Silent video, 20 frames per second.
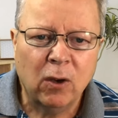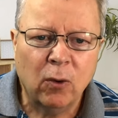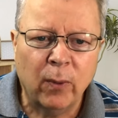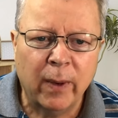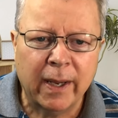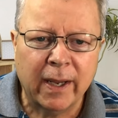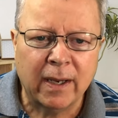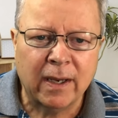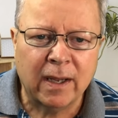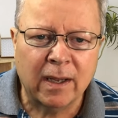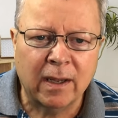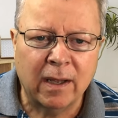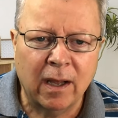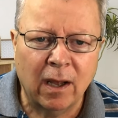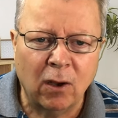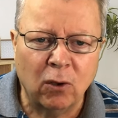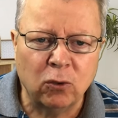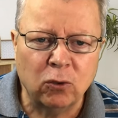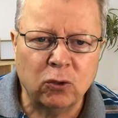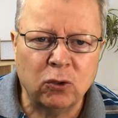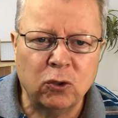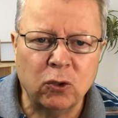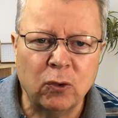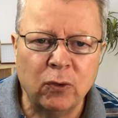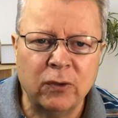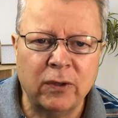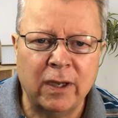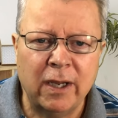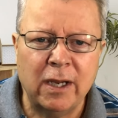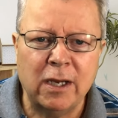We're going to go
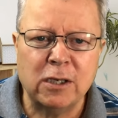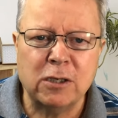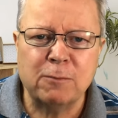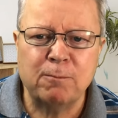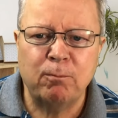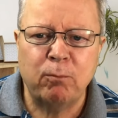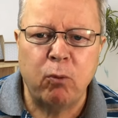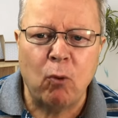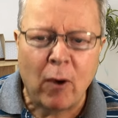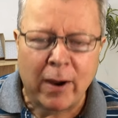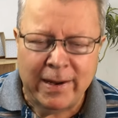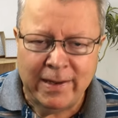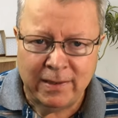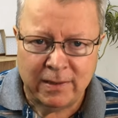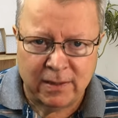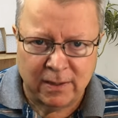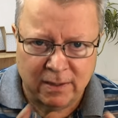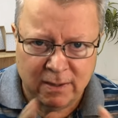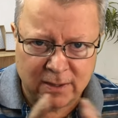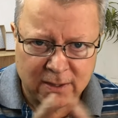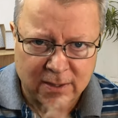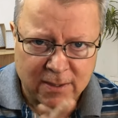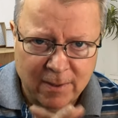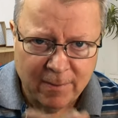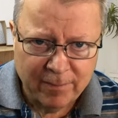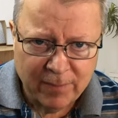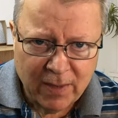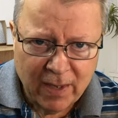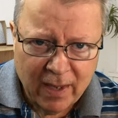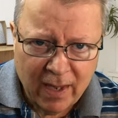through these pointers.
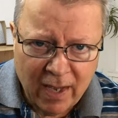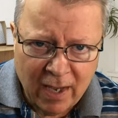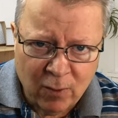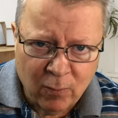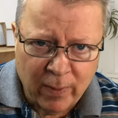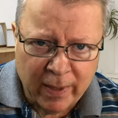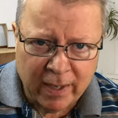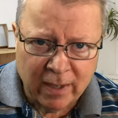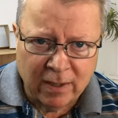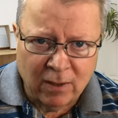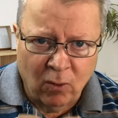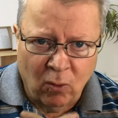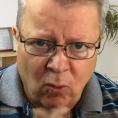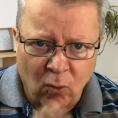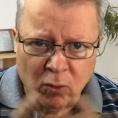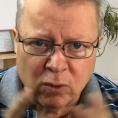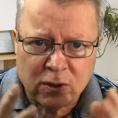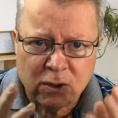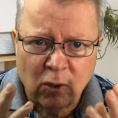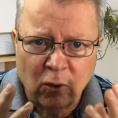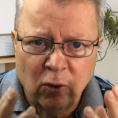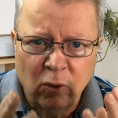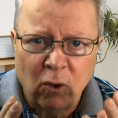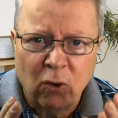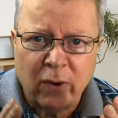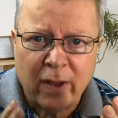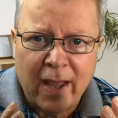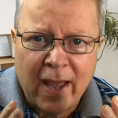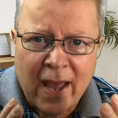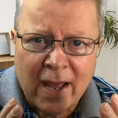And we're going to also
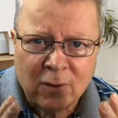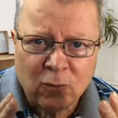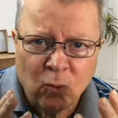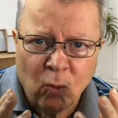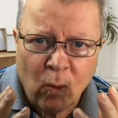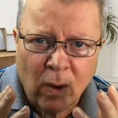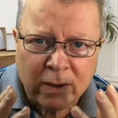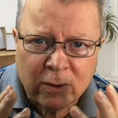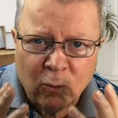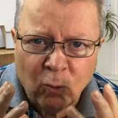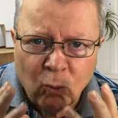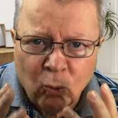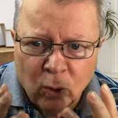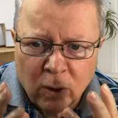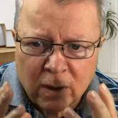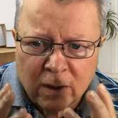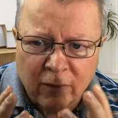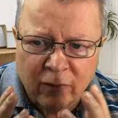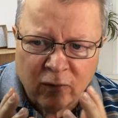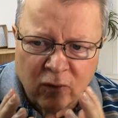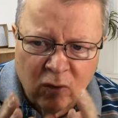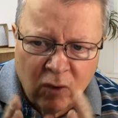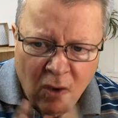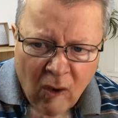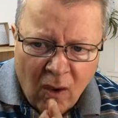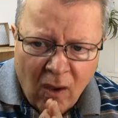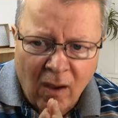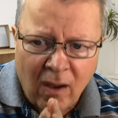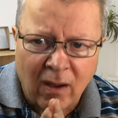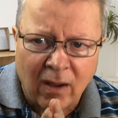look at what the Word of
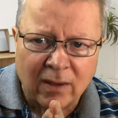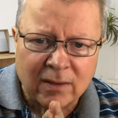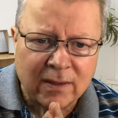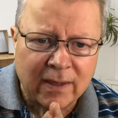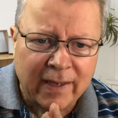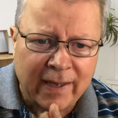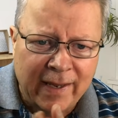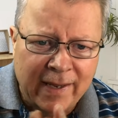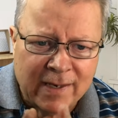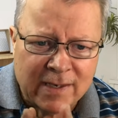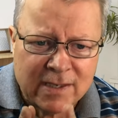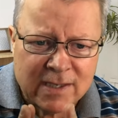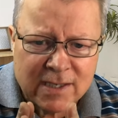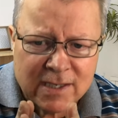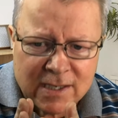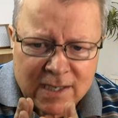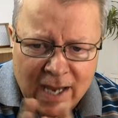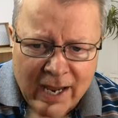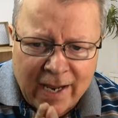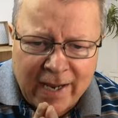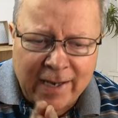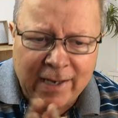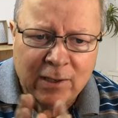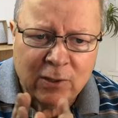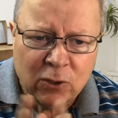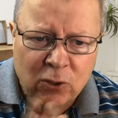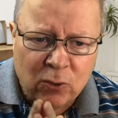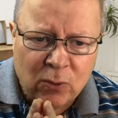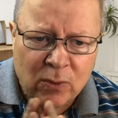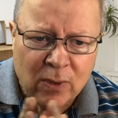God is saying
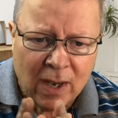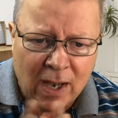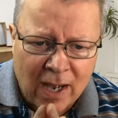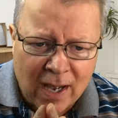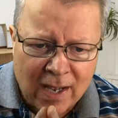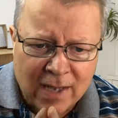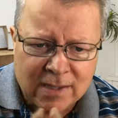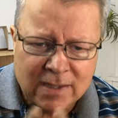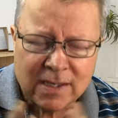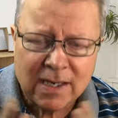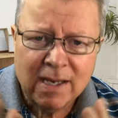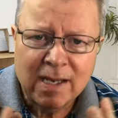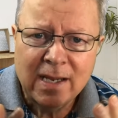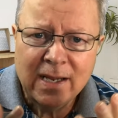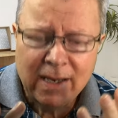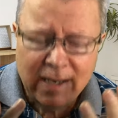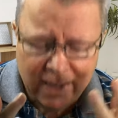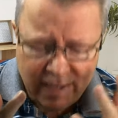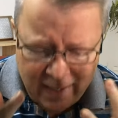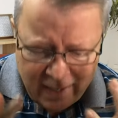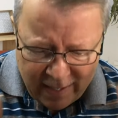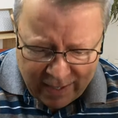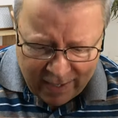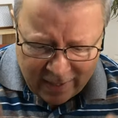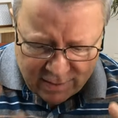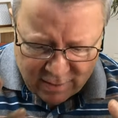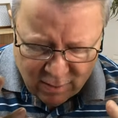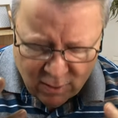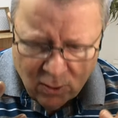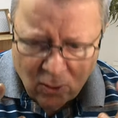to us
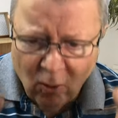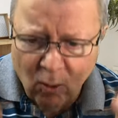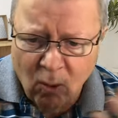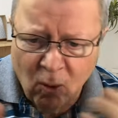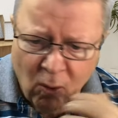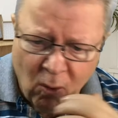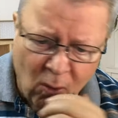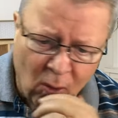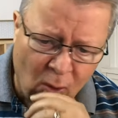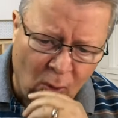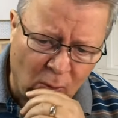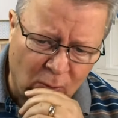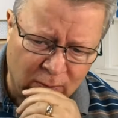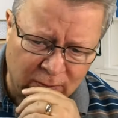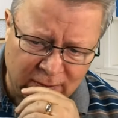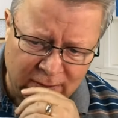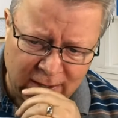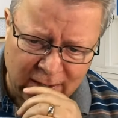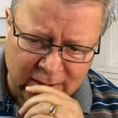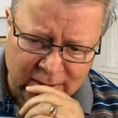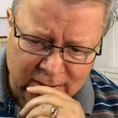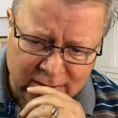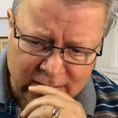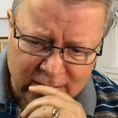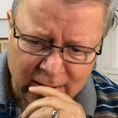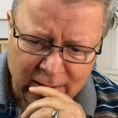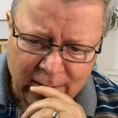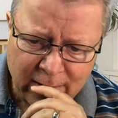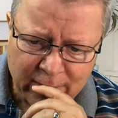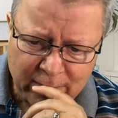in all this.
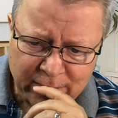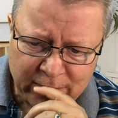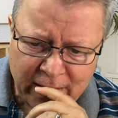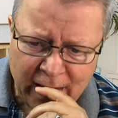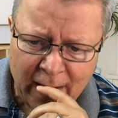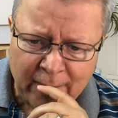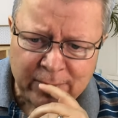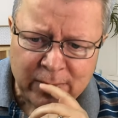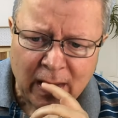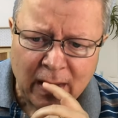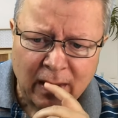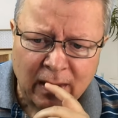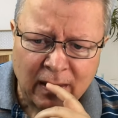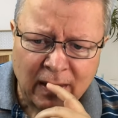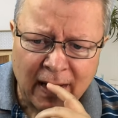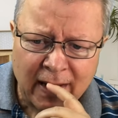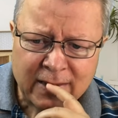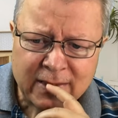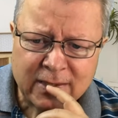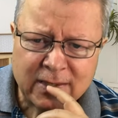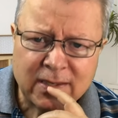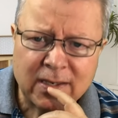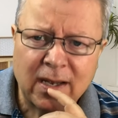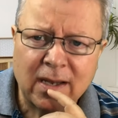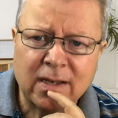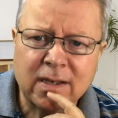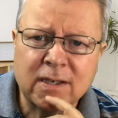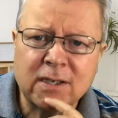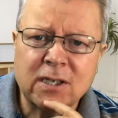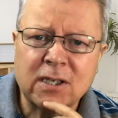Now, let's
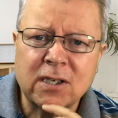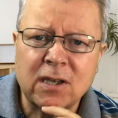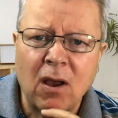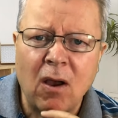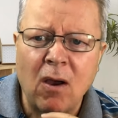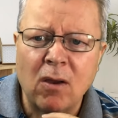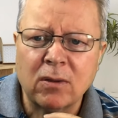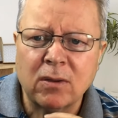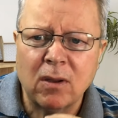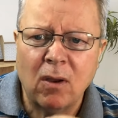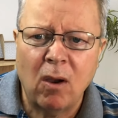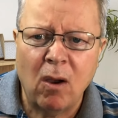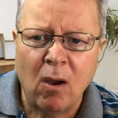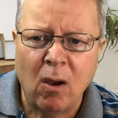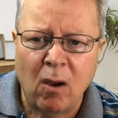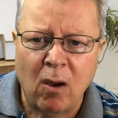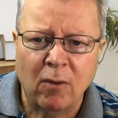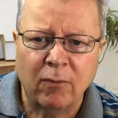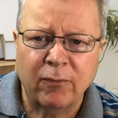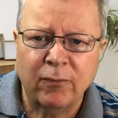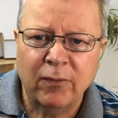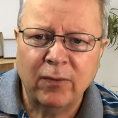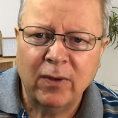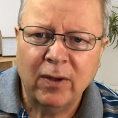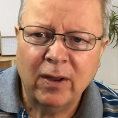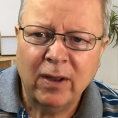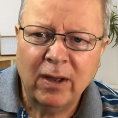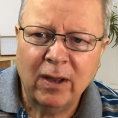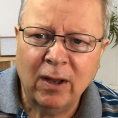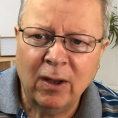start off
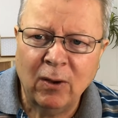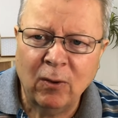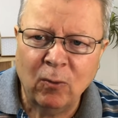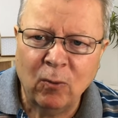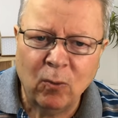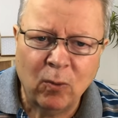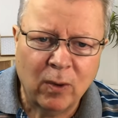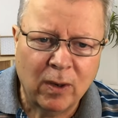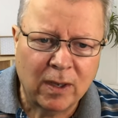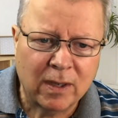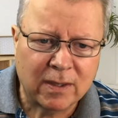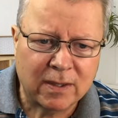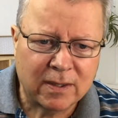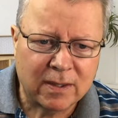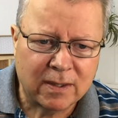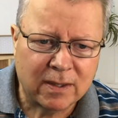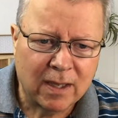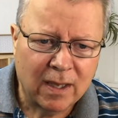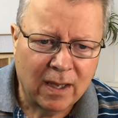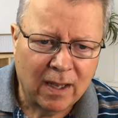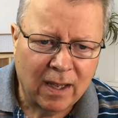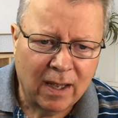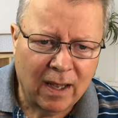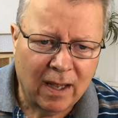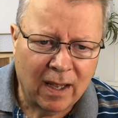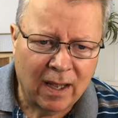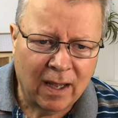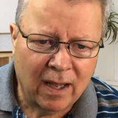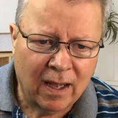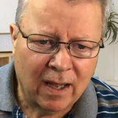with,
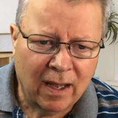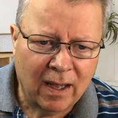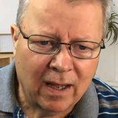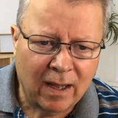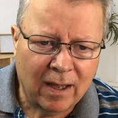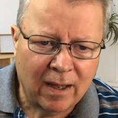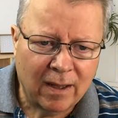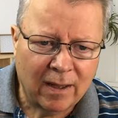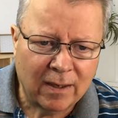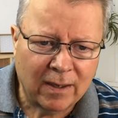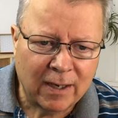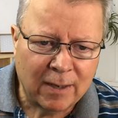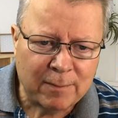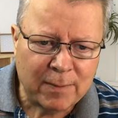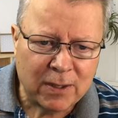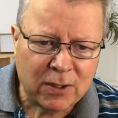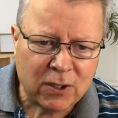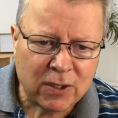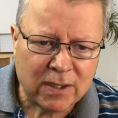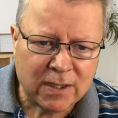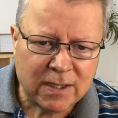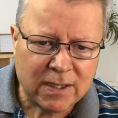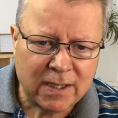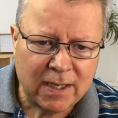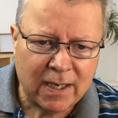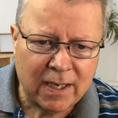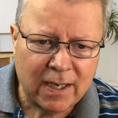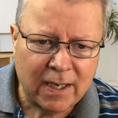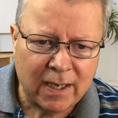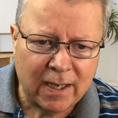let me just
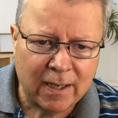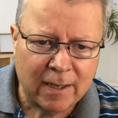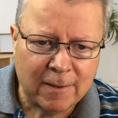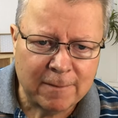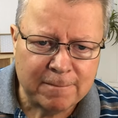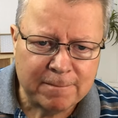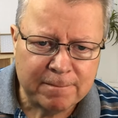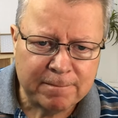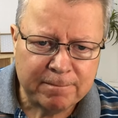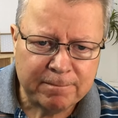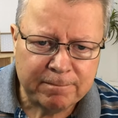see here.